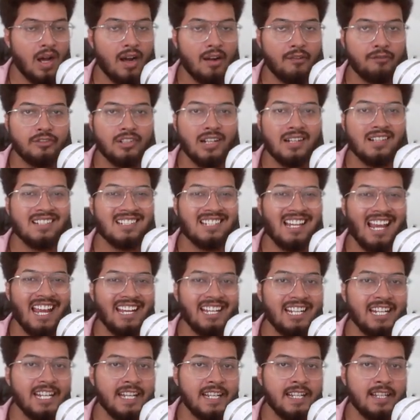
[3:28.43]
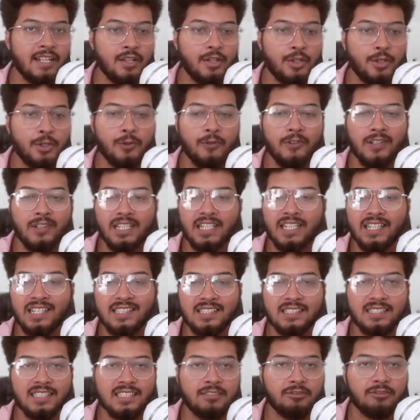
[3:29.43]
after sign in you will
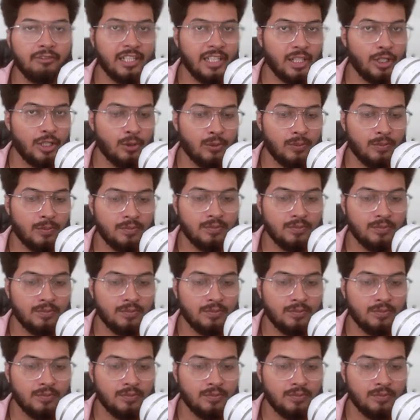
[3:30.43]
get this window